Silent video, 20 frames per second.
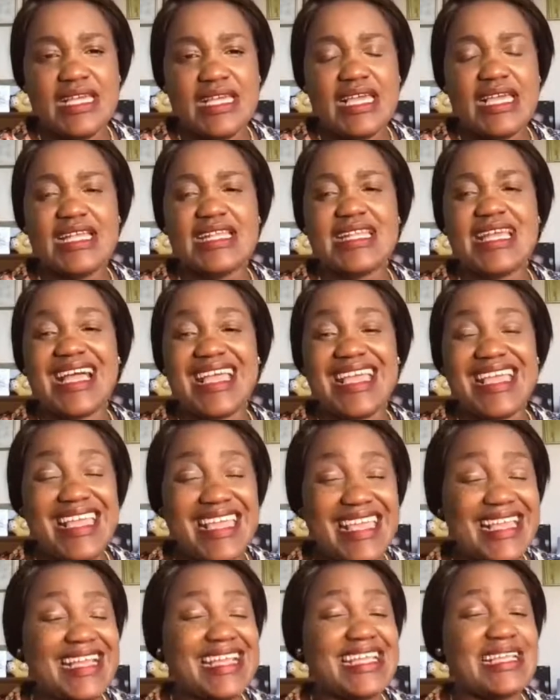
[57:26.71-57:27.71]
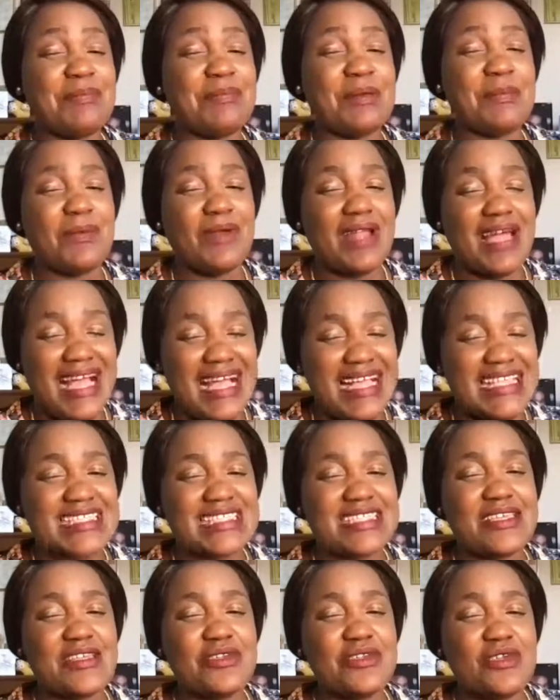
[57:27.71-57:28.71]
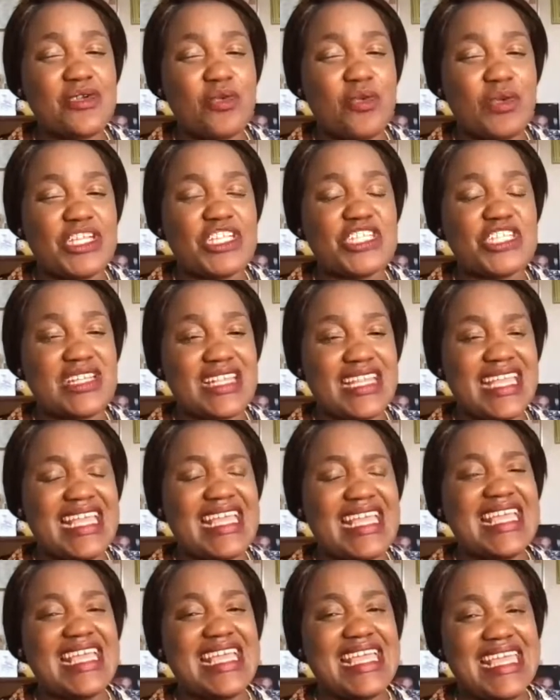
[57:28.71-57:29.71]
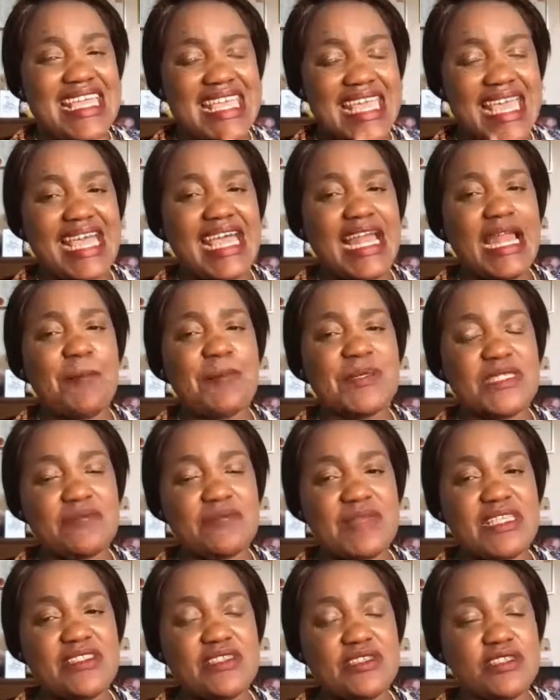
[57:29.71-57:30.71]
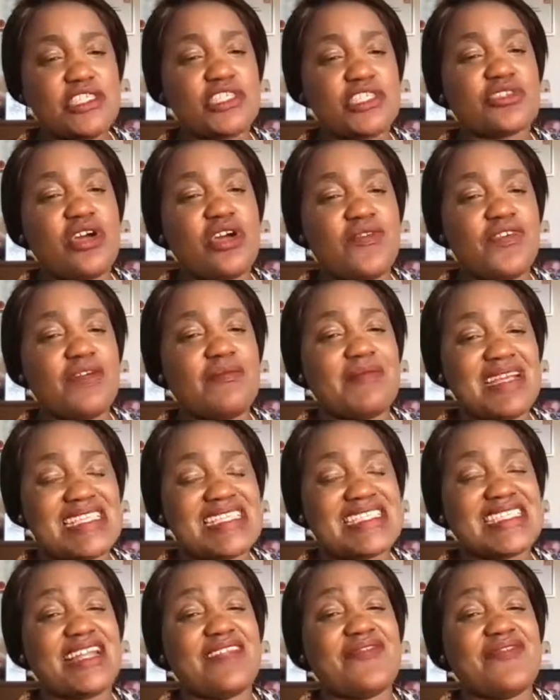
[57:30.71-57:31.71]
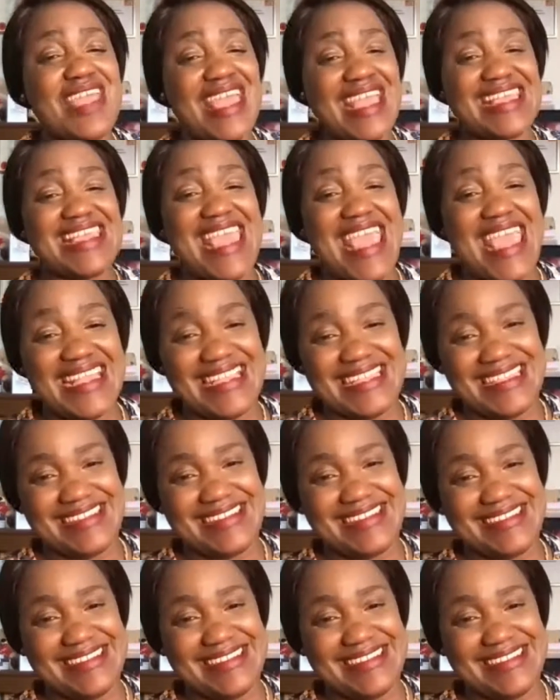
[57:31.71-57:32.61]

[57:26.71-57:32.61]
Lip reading: and hearing people asking you questions, it helps me to discover myself again.